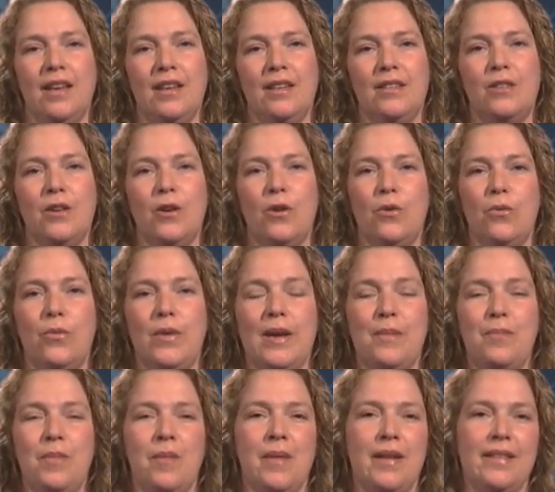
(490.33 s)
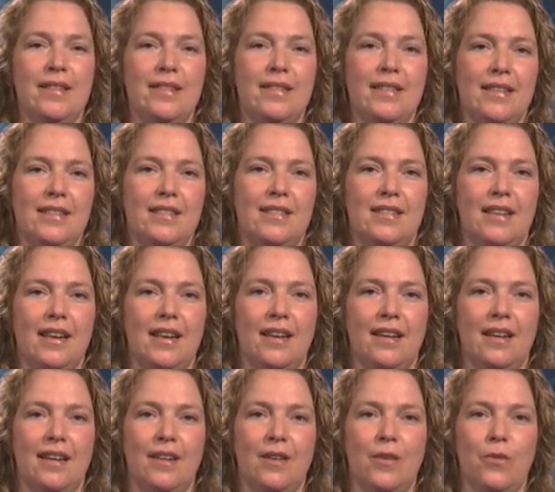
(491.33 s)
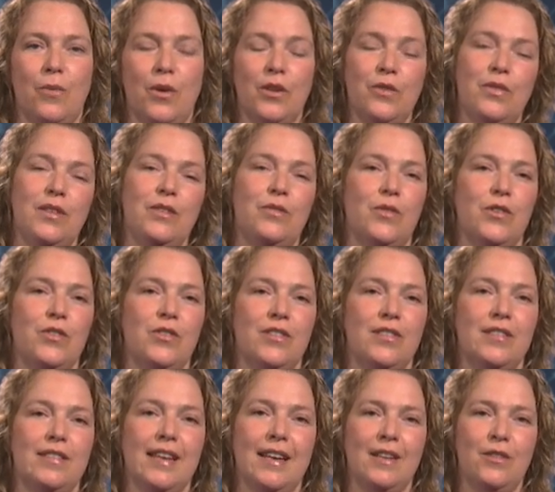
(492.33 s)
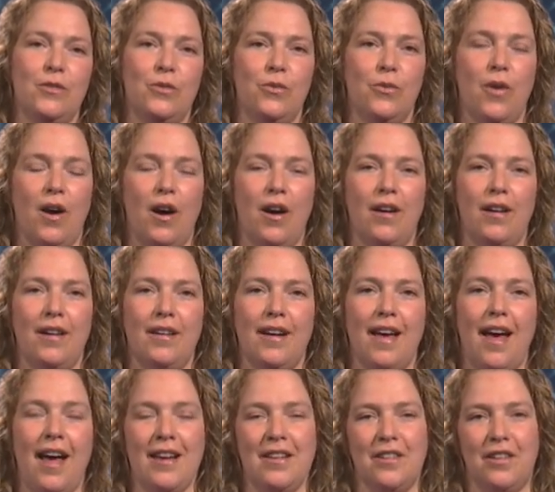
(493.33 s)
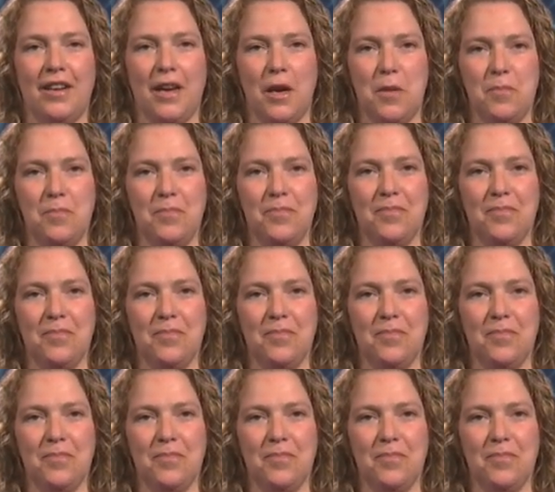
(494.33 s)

So we implemented this, uh, one of these versions into our INR game.